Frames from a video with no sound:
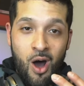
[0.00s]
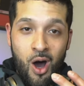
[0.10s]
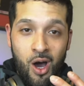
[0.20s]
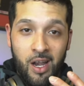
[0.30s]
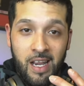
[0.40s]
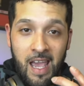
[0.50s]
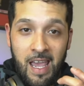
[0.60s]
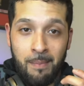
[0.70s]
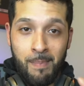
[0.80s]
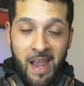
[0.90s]
on
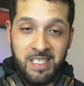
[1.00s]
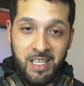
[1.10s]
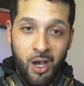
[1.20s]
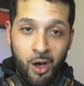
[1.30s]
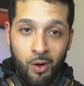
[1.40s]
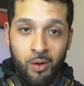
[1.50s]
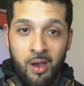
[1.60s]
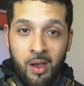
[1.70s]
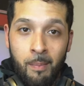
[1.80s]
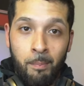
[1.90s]
a
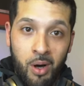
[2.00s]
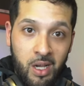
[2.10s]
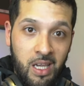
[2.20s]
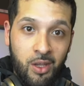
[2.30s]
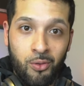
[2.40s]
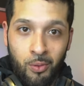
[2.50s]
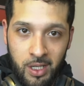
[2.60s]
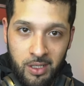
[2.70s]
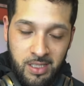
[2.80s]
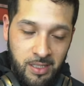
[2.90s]
Mexico booking through
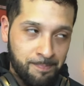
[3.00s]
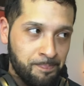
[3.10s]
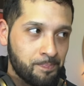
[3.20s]
Hilton.